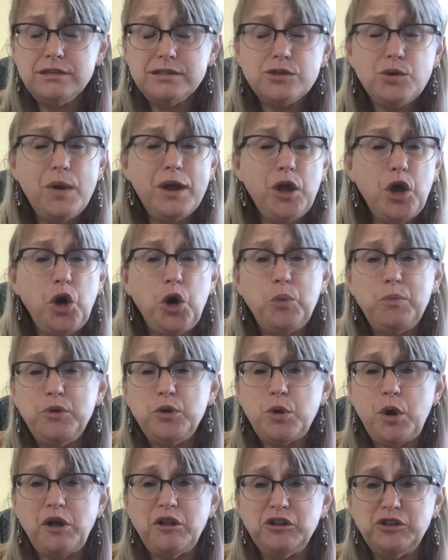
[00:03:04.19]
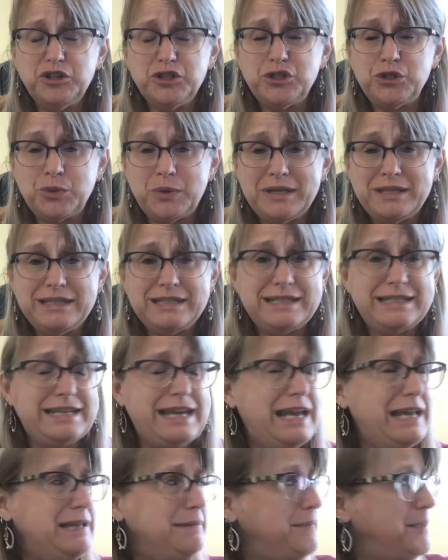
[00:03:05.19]
So I hope you all are enjoying this
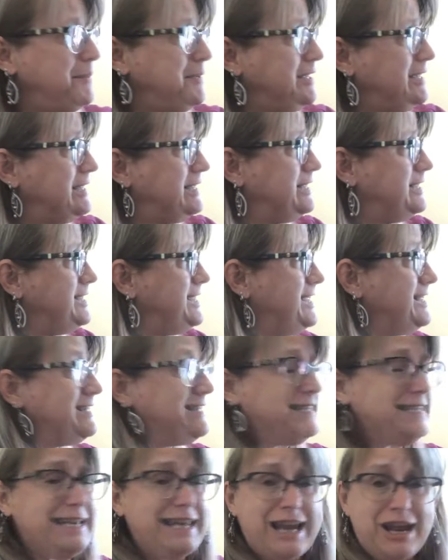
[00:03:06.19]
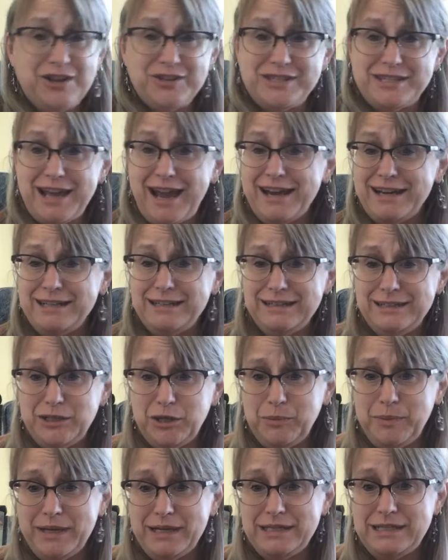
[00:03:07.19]
day. Maybe get a chance to get outside a
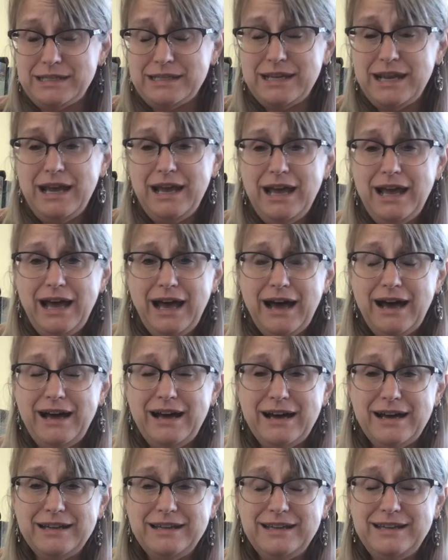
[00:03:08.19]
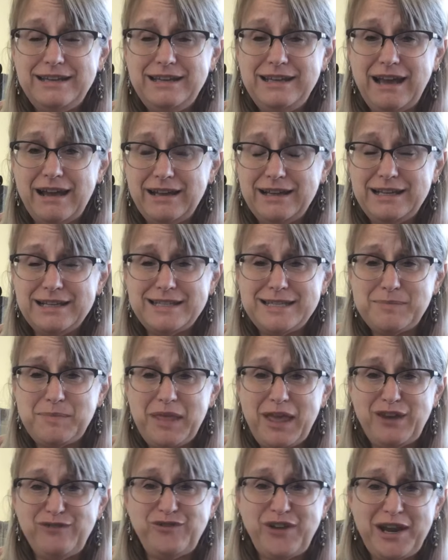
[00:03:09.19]
little bit, get
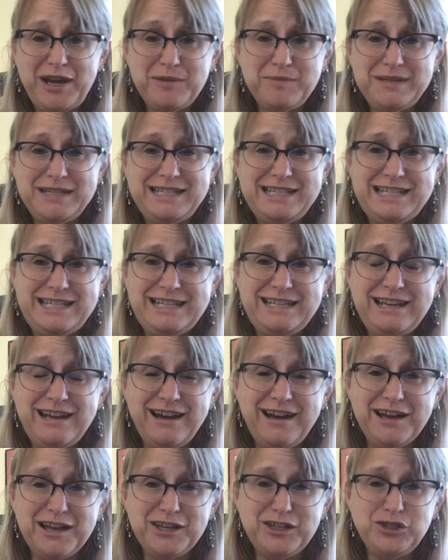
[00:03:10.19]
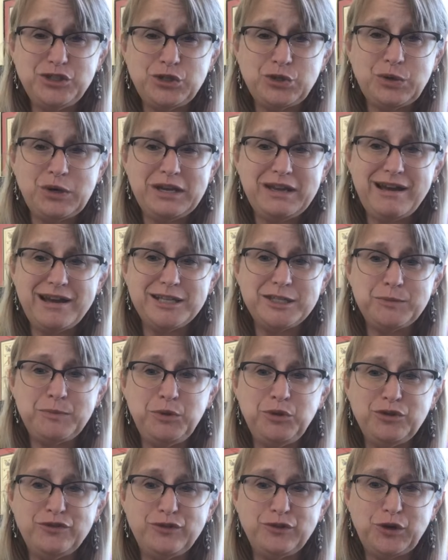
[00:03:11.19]
some of that vitamin D, enjoy God's
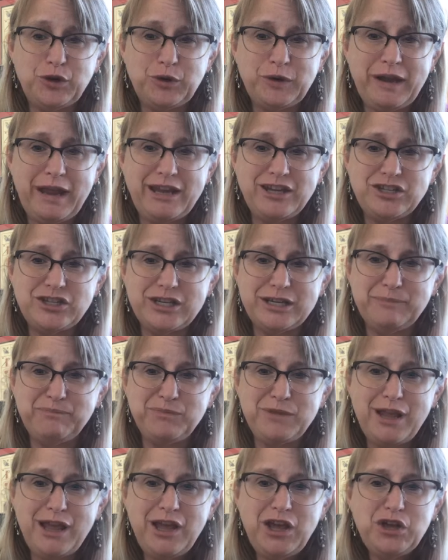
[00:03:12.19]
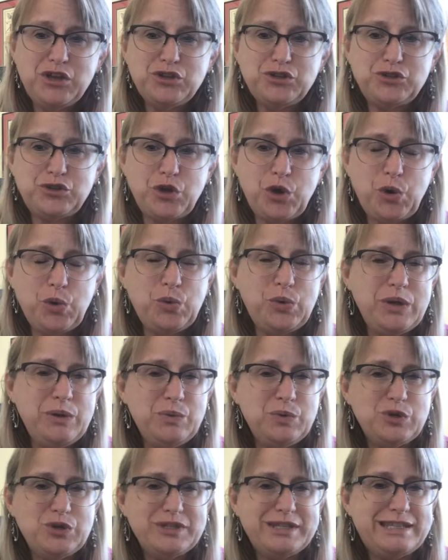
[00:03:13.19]
beautiful creation. So
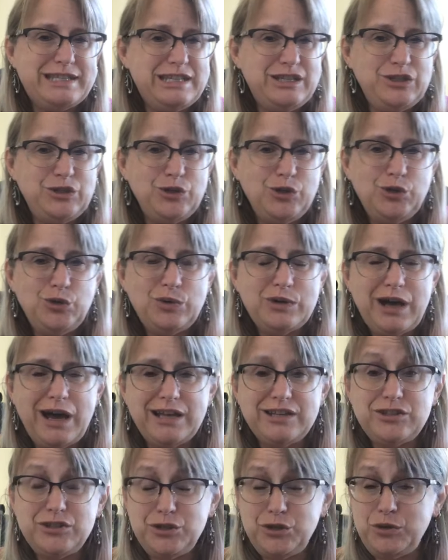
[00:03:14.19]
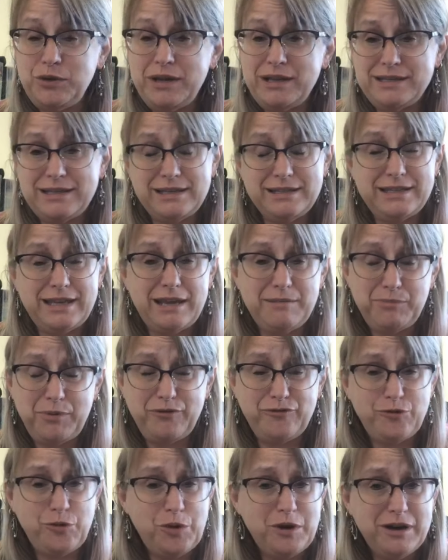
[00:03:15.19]
we will see you soon. As I said
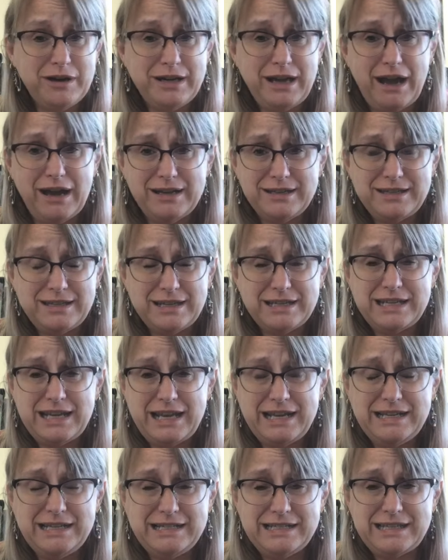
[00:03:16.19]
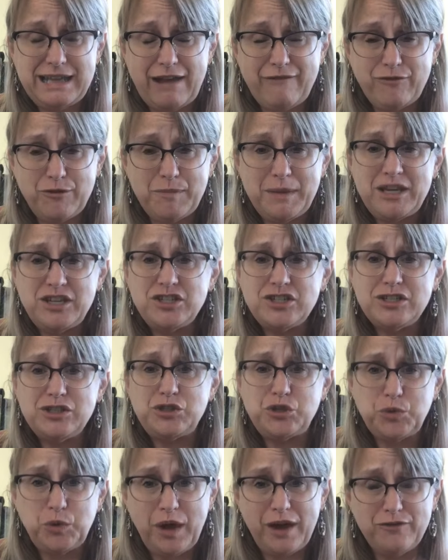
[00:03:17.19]
before, Sunday is
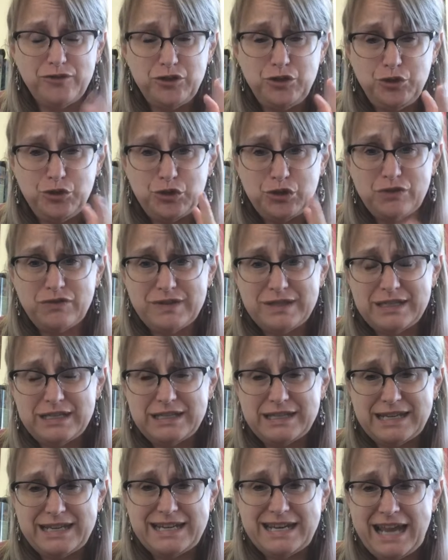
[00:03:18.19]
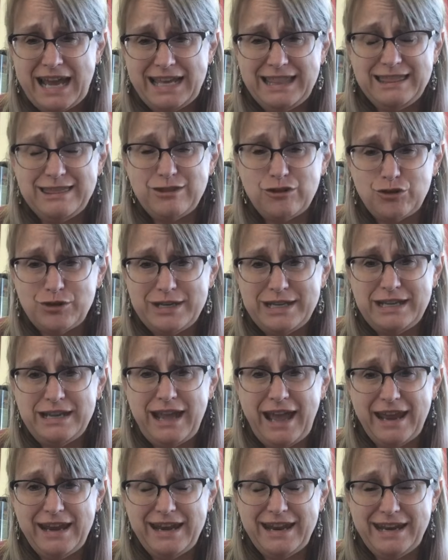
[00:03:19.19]
affirmation, so we'll have 2 services at
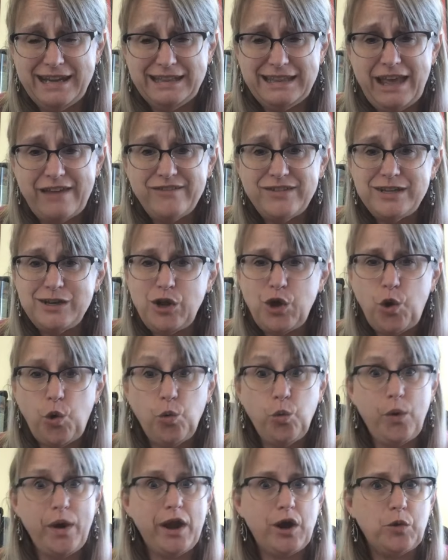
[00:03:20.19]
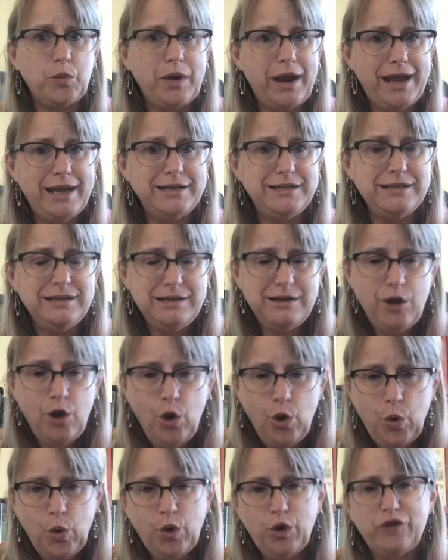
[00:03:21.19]
9:30 and at 11. Wear red
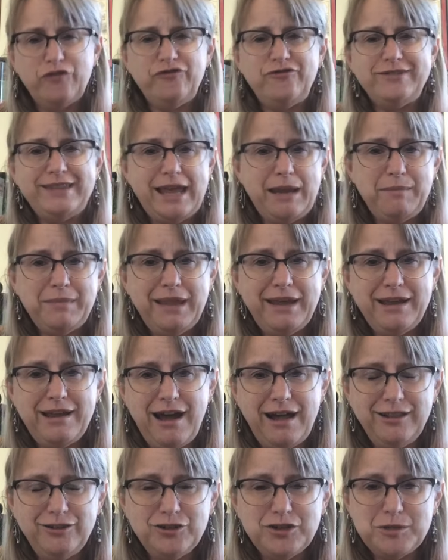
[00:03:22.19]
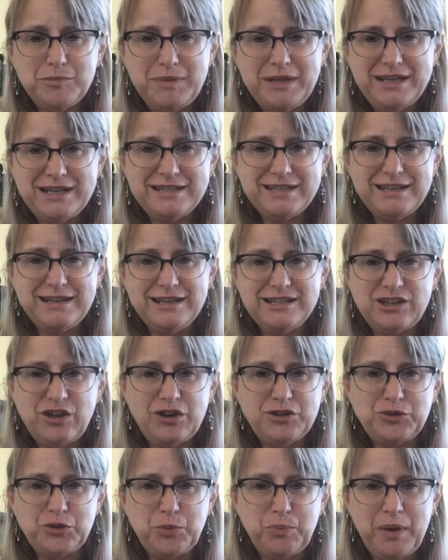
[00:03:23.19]
or flame-like colors because it
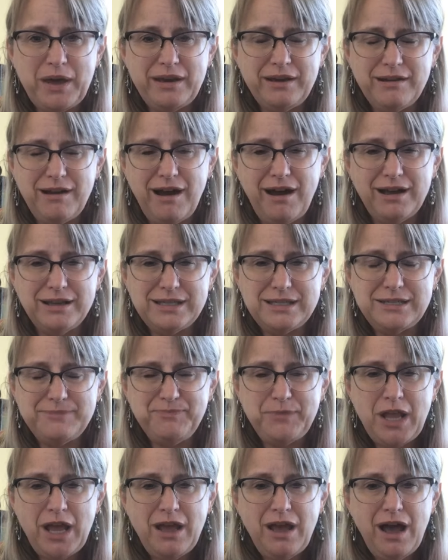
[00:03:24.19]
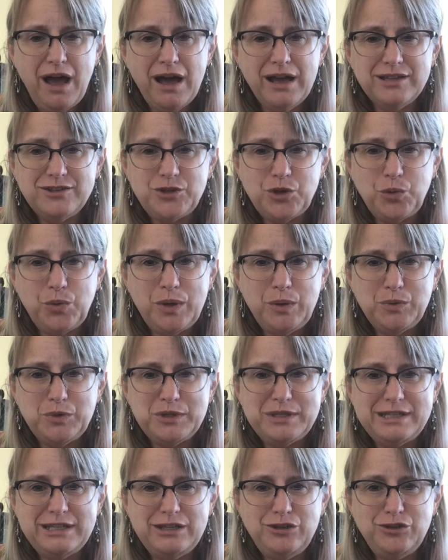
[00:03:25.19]
is also Pentecost. So we
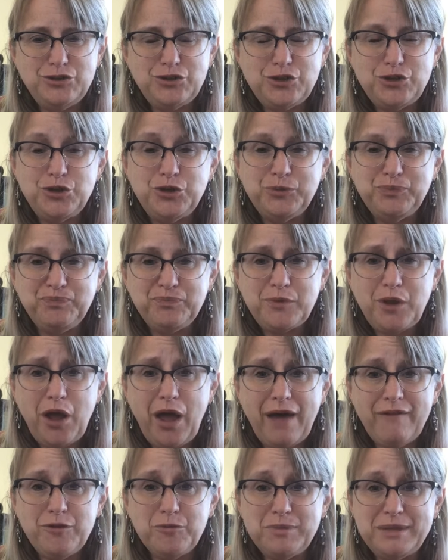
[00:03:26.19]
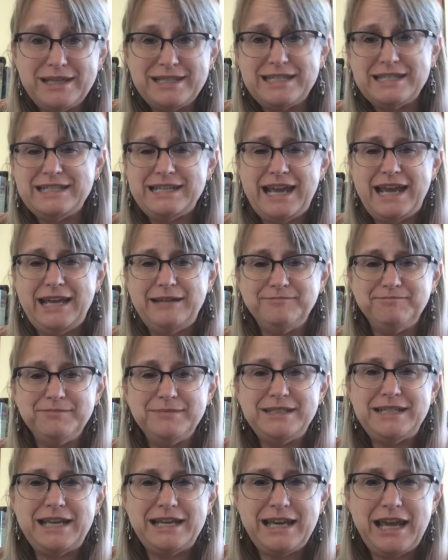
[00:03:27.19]
will see you soon. Have a blessed day.
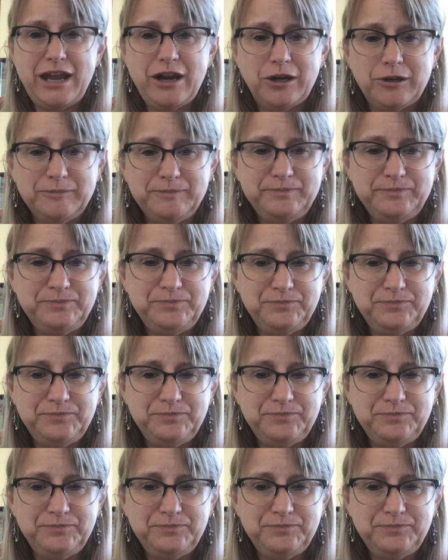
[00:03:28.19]
Take care.